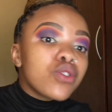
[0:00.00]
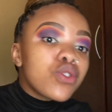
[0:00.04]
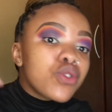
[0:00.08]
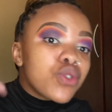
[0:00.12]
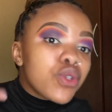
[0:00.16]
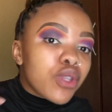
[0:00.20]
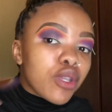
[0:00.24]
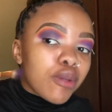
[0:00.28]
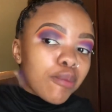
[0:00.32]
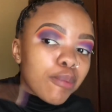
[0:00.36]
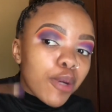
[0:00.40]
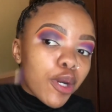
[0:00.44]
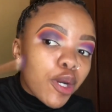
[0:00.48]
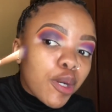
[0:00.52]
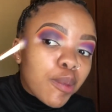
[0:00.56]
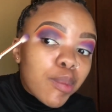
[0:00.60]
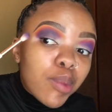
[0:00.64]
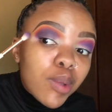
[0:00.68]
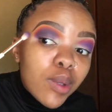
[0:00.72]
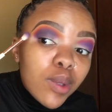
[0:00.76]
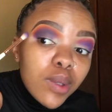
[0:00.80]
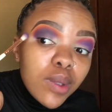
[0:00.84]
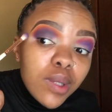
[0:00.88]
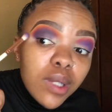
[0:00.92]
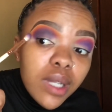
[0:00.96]
to the
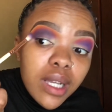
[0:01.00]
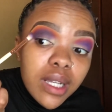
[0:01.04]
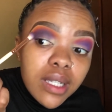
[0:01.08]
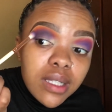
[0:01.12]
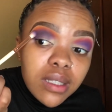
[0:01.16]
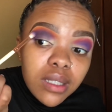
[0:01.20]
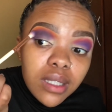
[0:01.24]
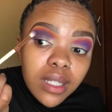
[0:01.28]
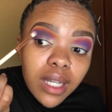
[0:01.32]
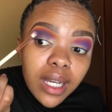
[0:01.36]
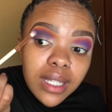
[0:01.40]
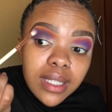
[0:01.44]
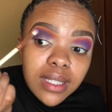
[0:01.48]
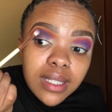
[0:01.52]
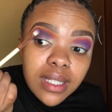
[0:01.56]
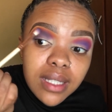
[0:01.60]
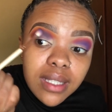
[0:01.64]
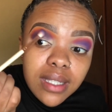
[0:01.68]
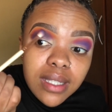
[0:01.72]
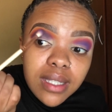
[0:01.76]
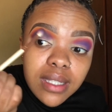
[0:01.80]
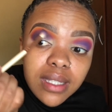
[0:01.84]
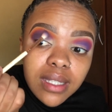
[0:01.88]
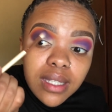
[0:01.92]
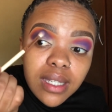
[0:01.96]
purple, as you guys can
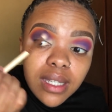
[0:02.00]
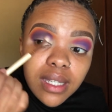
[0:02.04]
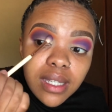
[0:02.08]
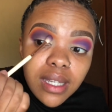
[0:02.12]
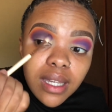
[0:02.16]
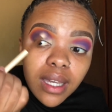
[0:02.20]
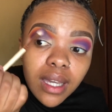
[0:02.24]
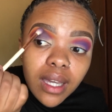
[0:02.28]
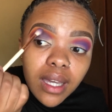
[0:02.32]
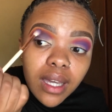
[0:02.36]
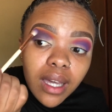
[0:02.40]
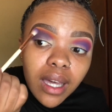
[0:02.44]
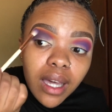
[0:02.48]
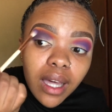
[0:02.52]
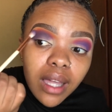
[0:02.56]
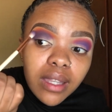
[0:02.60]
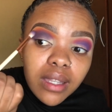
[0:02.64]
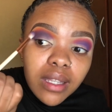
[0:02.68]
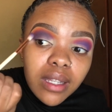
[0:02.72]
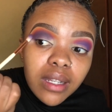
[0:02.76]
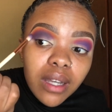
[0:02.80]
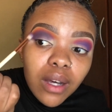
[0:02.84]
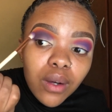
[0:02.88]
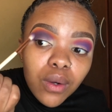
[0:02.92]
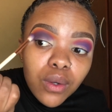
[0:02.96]
see, and
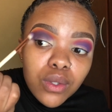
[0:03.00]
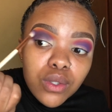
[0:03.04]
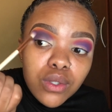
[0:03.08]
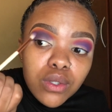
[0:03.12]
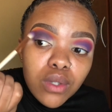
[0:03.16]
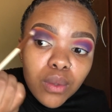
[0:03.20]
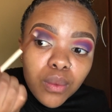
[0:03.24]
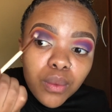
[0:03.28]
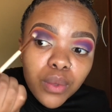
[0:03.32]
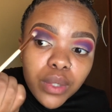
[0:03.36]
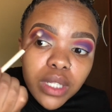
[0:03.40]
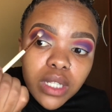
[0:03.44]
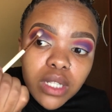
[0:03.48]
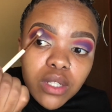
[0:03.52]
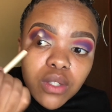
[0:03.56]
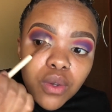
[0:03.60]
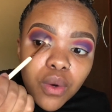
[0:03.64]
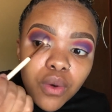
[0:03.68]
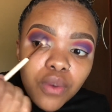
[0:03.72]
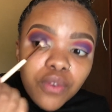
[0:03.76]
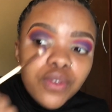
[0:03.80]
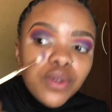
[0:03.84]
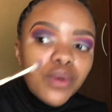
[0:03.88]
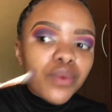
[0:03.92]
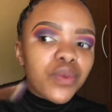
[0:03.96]
then I also went
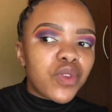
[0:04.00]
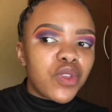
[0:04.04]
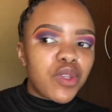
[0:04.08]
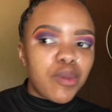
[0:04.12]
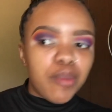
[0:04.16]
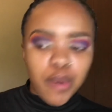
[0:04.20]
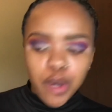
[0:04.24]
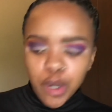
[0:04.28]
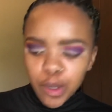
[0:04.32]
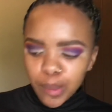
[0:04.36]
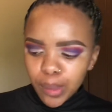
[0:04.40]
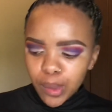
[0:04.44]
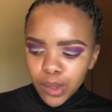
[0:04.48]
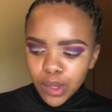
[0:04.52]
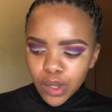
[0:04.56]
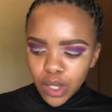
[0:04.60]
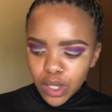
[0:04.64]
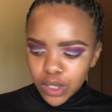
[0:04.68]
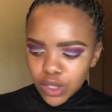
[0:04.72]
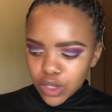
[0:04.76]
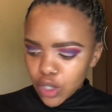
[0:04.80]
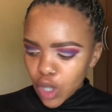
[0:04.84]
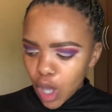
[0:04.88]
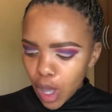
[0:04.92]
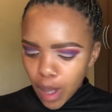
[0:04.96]
over with the purple on
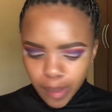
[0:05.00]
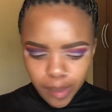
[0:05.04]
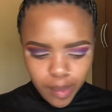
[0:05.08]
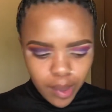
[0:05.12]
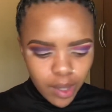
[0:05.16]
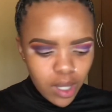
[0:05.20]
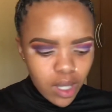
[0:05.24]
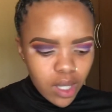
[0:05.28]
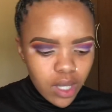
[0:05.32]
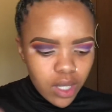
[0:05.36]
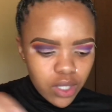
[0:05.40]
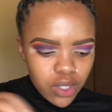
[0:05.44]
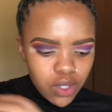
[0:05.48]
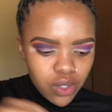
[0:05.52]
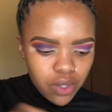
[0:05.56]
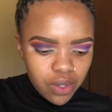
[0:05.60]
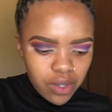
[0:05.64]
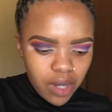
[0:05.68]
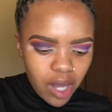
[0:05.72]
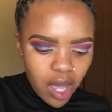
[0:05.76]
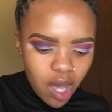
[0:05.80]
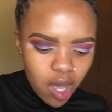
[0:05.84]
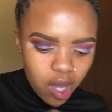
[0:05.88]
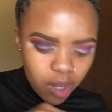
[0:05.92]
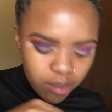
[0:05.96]
top. So
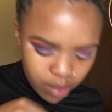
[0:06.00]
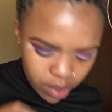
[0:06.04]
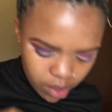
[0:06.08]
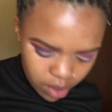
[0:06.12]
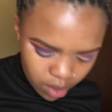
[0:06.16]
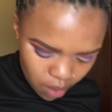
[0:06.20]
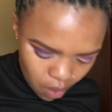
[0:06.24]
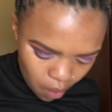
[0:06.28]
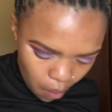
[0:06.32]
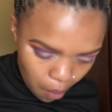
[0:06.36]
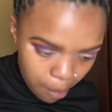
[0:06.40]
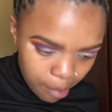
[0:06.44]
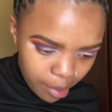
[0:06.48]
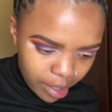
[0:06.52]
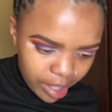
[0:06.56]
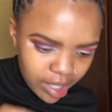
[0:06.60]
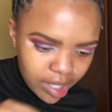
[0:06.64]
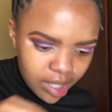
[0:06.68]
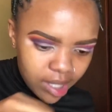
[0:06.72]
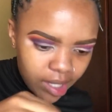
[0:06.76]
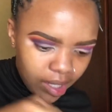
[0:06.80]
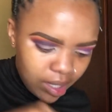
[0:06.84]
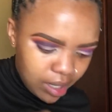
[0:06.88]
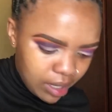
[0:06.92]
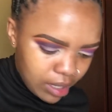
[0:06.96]
now I'm gonna go back
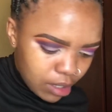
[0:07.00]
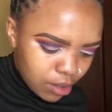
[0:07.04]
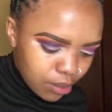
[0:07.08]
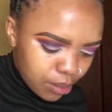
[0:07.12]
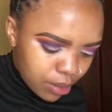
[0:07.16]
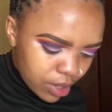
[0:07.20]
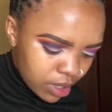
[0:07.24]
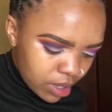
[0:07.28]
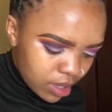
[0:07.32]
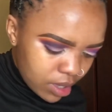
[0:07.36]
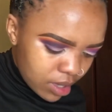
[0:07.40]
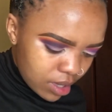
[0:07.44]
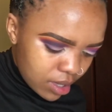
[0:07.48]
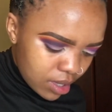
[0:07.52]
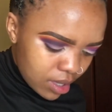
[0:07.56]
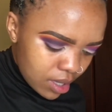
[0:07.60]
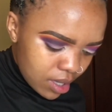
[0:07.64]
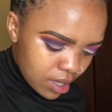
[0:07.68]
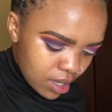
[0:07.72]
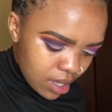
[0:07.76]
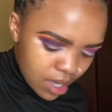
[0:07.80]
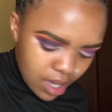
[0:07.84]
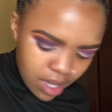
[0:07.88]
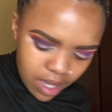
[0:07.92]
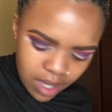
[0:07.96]
in with
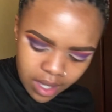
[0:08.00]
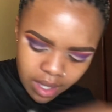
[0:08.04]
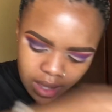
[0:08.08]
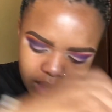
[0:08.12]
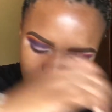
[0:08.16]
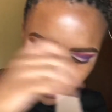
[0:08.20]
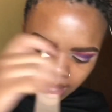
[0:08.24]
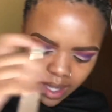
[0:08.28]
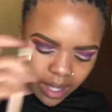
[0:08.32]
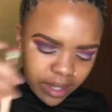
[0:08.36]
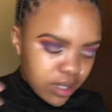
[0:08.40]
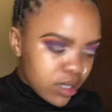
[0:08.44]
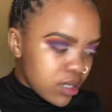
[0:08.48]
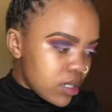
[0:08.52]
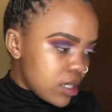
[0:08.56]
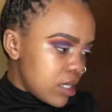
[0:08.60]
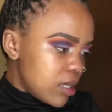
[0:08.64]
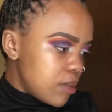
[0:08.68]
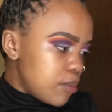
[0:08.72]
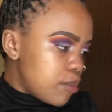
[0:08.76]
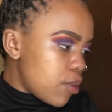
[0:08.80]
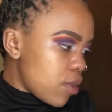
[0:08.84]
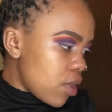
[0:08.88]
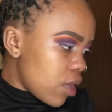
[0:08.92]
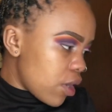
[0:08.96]
that
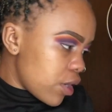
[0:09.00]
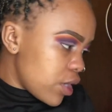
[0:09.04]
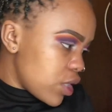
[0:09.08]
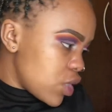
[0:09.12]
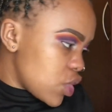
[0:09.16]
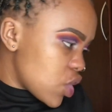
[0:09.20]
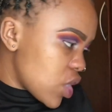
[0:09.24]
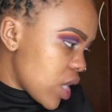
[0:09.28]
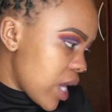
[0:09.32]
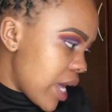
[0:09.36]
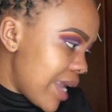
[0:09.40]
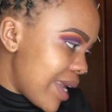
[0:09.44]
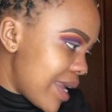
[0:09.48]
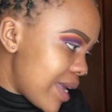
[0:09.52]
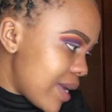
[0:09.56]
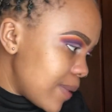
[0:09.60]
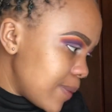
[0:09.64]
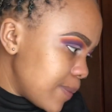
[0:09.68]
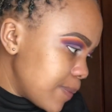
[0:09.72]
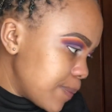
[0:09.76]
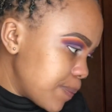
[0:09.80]
deep orange color.